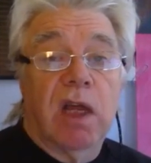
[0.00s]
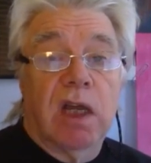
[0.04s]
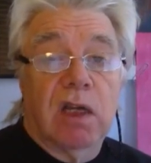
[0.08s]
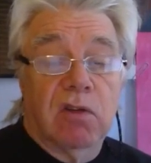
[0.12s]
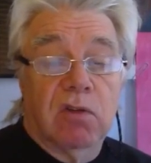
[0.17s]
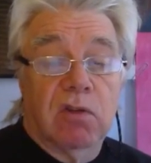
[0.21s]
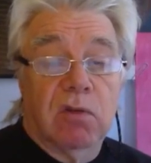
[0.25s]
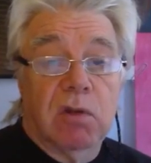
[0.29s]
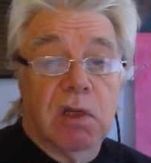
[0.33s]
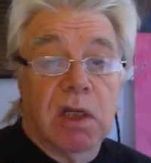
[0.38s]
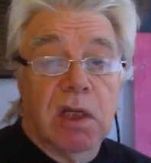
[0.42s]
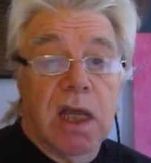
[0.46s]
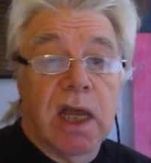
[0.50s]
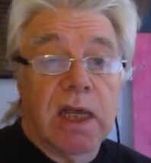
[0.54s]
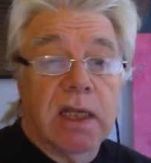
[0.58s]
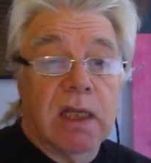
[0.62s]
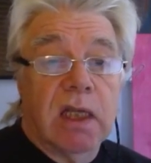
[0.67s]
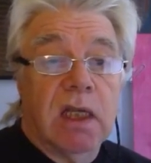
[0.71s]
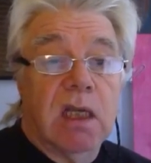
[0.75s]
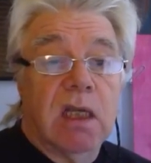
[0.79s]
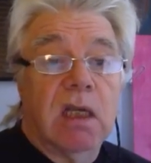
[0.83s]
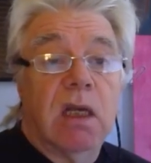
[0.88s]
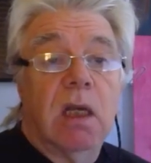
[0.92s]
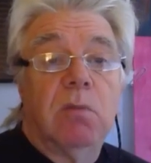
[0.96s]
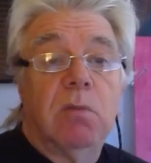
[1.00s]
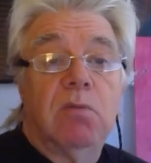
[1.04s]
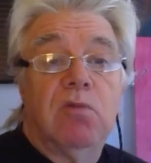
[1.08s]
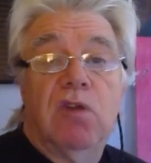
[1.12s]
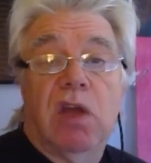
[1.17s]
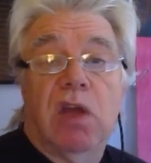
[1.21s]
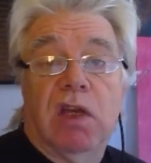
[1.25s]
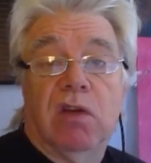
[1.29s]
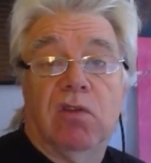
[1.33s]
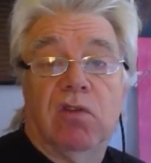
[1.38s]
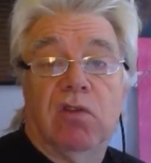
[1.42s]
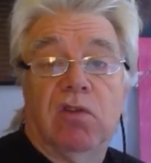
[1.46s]
actually any
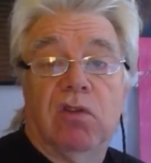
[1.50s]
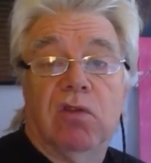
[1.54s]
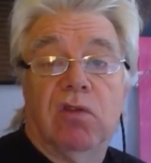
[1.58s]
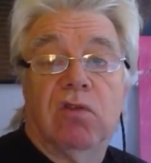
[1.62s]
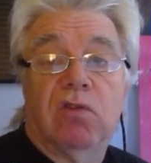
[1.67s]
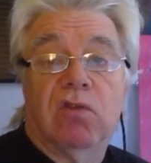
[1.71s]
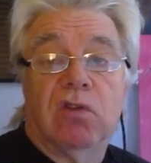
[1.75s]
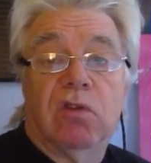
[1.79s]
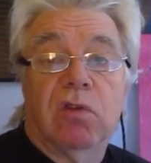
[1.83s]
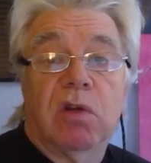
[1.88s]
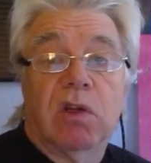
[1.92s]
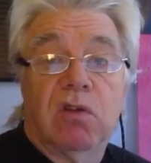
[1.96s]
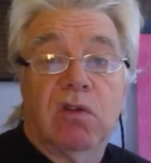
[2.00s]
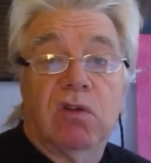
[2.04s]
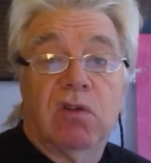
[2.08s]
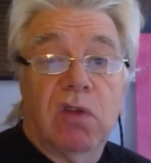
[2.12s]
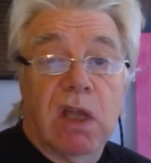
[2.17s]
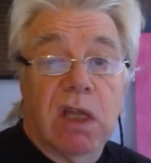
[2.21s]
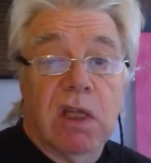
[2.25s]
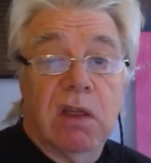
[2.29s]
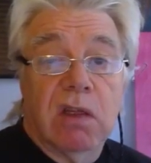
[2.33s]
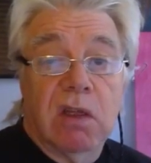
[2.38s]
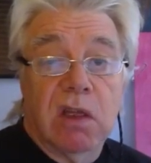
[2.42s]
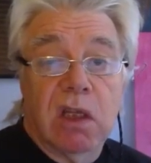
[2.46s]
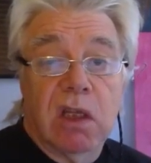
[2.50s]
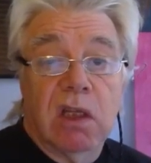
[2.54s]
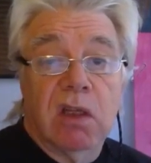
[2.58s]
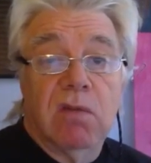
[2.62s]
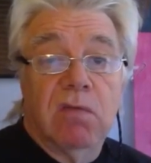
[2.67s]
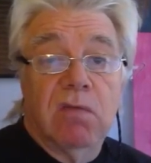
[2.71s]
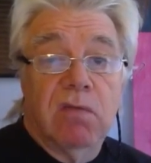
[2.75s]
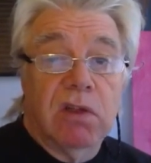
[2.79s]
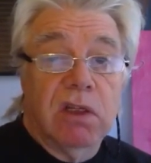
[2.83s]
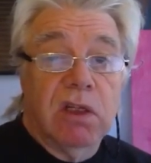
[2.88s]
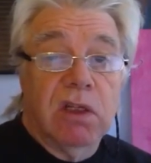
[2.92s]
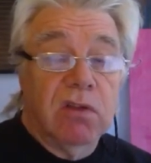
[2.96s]
objection to extending
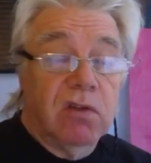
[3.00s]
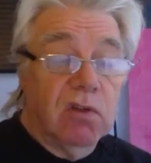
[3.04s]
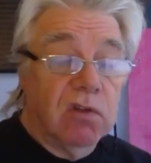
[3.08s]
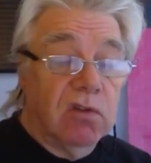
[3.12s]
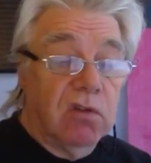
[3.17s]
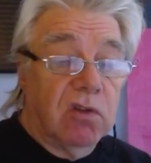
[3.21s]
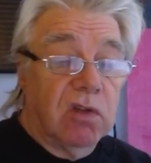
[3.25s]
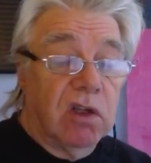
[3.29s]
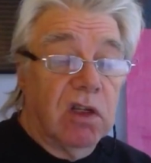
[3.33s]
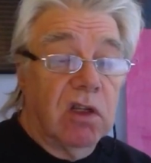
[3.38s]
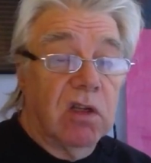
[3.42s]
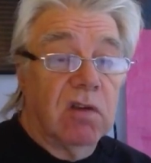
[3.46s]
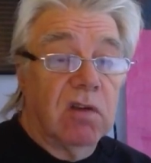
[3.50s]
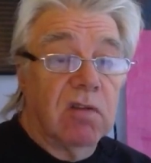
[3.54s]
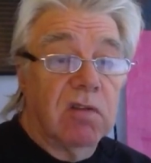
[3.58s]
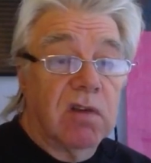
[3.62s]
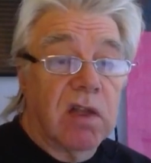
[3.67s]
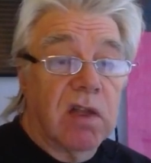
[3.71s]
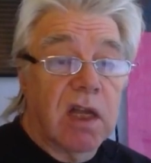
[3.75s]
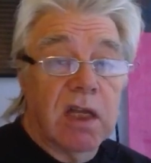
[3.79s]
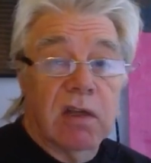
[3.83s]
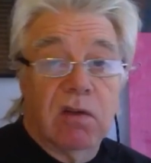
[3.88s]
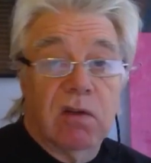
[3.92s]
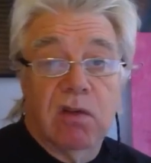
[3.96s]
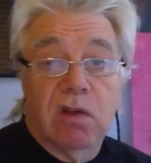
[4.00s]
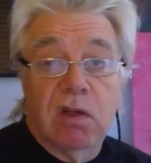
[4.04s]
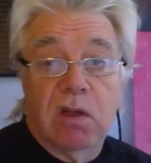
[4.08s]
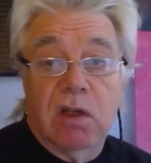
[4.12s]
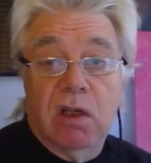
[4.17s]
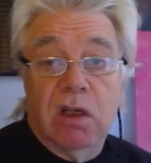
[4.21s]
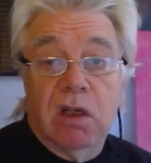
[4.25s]
the validity of that